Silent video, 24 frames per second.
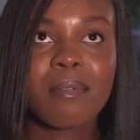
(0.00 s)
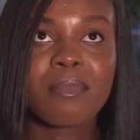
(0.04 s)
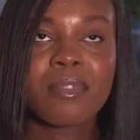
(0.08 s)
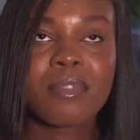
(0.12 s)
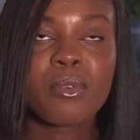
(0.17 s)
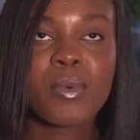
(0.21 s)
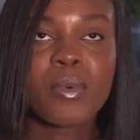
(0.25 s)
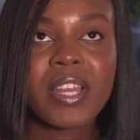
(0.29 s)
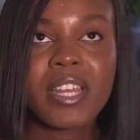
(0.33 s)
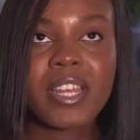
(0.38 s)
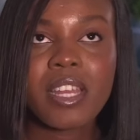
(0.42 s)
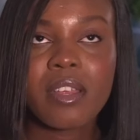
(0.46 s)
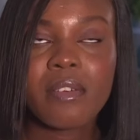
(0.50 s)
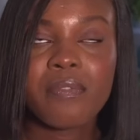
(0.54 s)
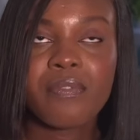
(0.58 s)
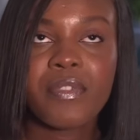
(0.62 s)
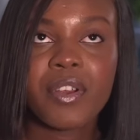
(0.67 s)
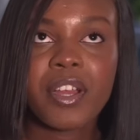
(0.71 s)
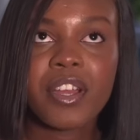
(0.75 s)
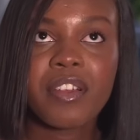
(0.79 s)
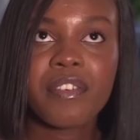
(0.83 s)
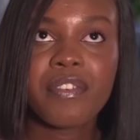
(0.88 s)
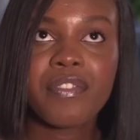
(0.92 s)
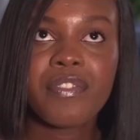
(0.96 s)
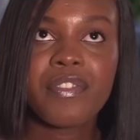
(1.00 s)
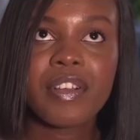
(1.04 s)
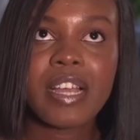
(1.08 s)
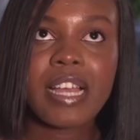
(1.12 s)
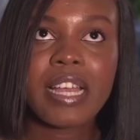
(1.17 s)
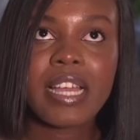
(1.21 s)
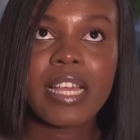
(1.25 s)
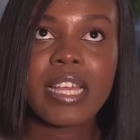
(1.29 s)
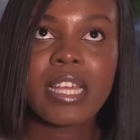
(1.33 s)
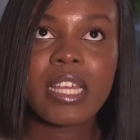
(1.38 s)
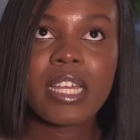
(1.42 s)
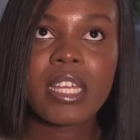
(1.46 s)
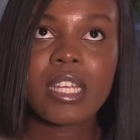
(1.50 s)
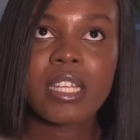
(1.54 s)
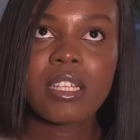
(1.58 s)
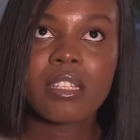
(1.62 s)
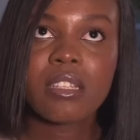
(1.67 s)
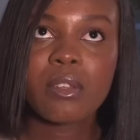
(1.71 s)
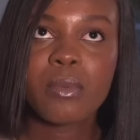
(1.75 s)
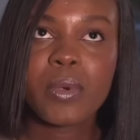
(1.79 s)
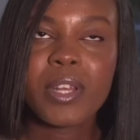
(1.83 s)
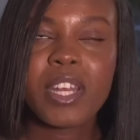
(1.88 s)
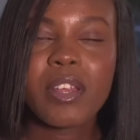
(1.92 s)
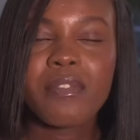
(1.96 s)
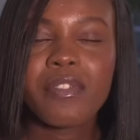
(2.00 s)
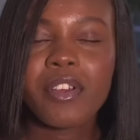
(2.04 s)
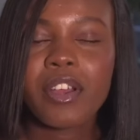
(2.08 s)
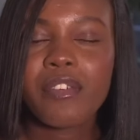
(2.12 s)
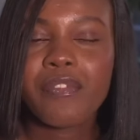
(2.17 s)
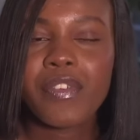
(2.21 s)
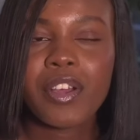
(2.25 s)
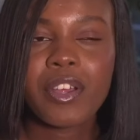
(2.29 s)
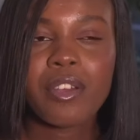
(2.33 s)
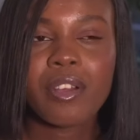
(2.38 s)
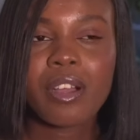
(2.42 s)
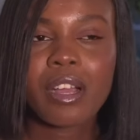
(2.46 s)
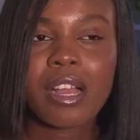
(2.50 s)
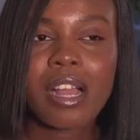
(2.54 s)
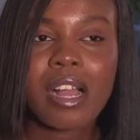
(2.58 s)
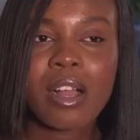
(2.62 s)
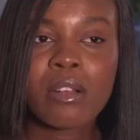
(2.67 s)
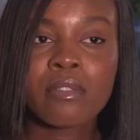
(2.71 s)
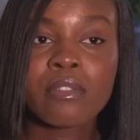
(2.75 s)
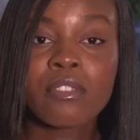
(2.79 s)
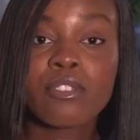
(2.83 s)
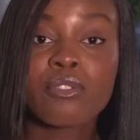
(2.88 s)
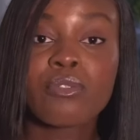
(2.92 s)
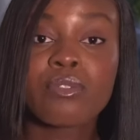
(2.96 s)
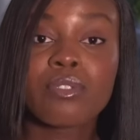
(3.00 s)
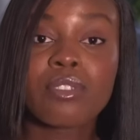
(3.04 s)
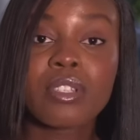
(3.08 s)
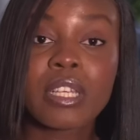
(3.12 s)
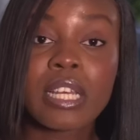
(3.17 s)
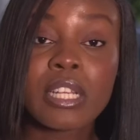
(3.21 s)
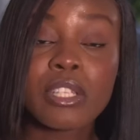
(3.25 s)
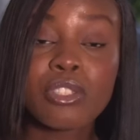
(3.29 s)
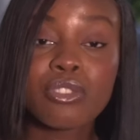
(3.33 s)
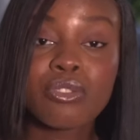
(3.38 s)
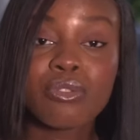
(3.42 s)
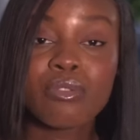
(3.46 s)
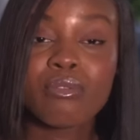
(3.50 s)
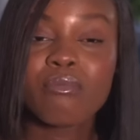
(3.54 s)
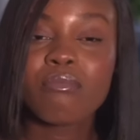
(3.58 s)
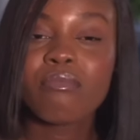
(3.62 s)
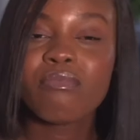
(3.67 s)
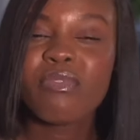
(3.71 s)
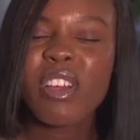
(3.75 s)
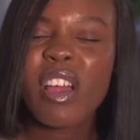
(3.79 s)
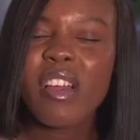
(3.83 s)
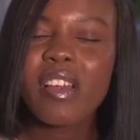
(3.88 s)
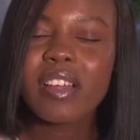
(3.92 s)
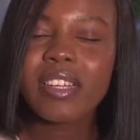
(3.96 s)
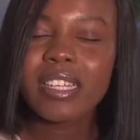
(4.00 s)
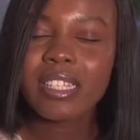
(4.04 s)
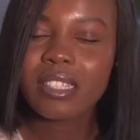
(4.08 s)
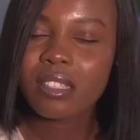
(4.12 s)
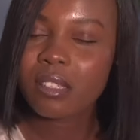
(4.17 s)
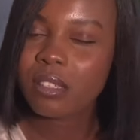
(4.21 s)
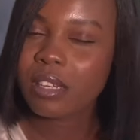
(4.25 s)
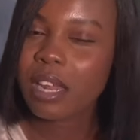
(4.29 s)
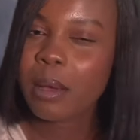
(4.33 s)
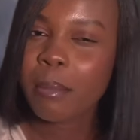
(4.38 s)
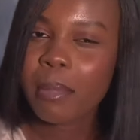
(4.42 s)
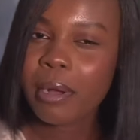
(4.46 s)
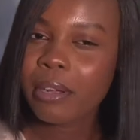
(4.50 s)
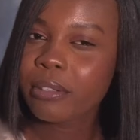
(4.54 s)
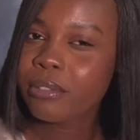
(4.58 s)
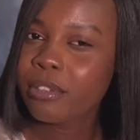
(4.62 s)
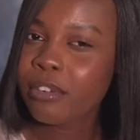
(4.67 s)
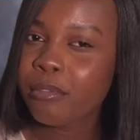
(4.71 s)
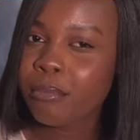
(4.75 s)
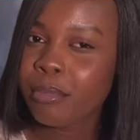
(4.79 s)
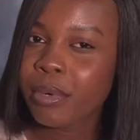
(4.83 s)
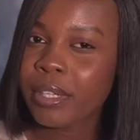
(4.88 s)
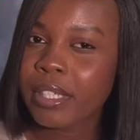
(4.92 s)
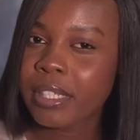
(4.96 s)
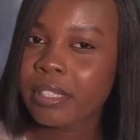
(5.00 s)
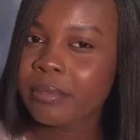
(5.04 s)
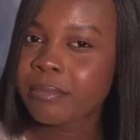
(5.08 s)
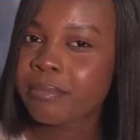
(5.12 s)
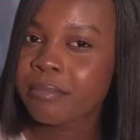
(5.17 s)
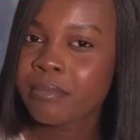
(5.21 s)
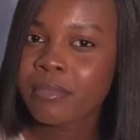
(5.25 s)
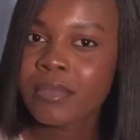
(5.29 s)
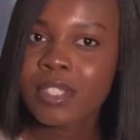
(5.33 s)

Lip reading: The way they verify your account is to send you very little amount of money.